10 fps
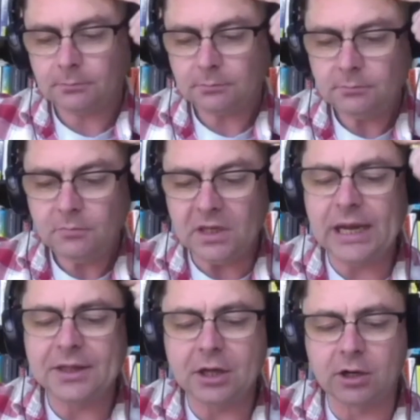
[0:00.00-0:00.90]
So, the
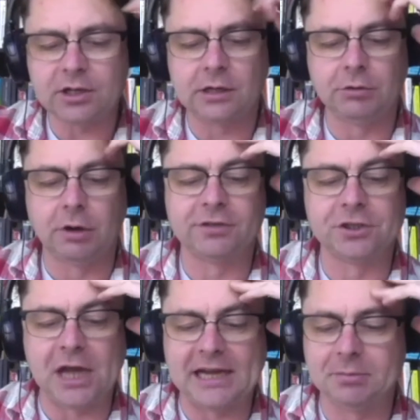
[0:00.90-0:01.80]
article I wrote for
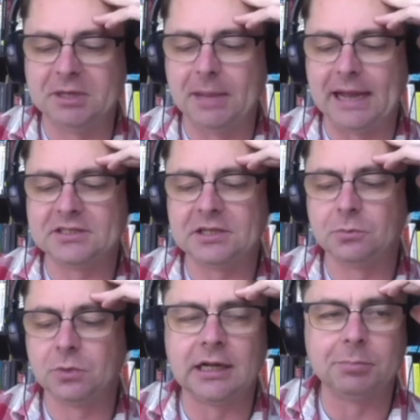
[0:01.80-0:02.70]
Jacobin magazine was
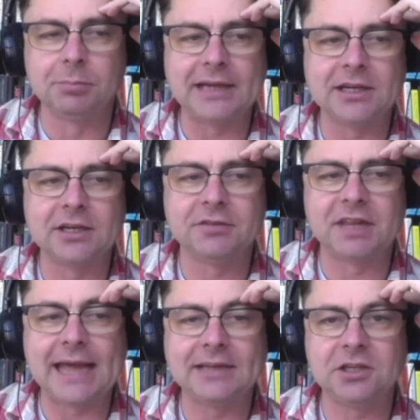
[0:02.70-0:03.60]
Planet of the Anti
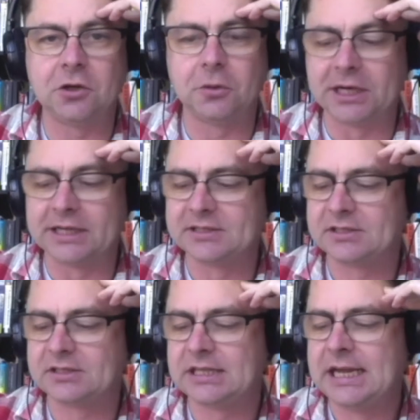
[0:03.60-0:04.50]
Humanists.
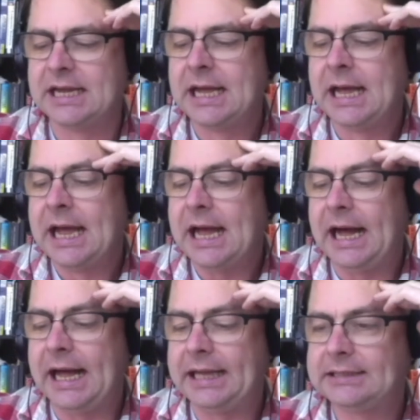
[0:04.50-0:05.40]

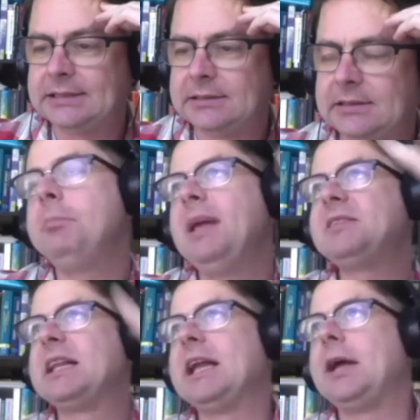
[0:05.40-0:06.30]
And
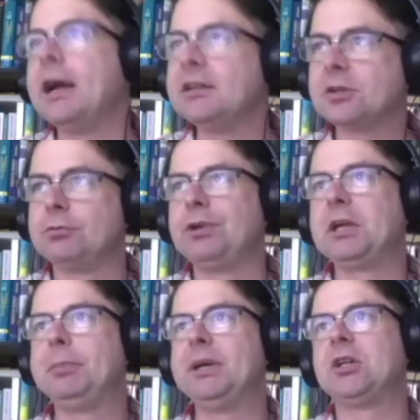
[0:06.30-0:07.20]
basically, I, I, sort of recapitulated